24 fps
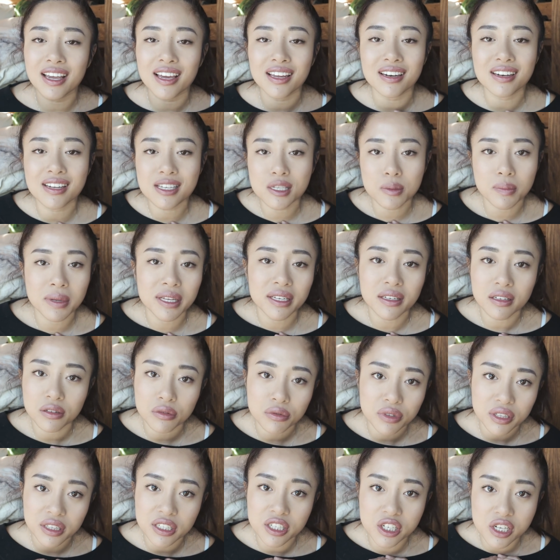and this blinker
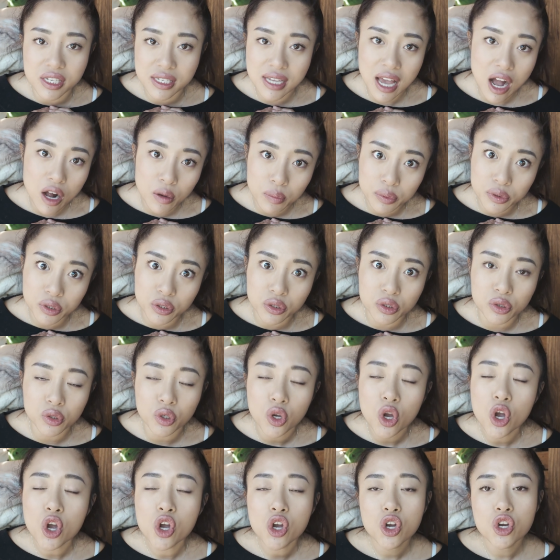really just helps you
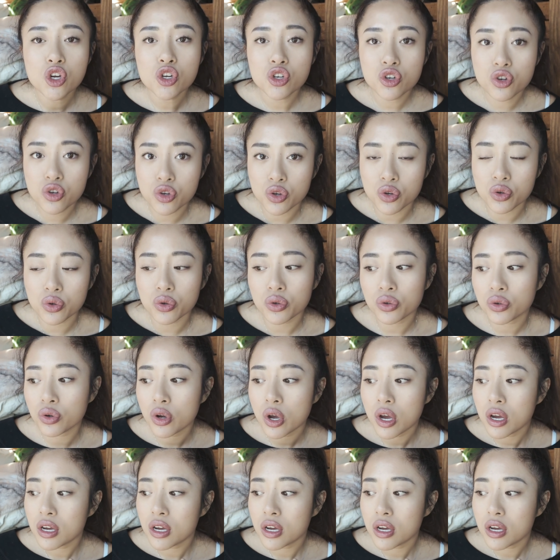to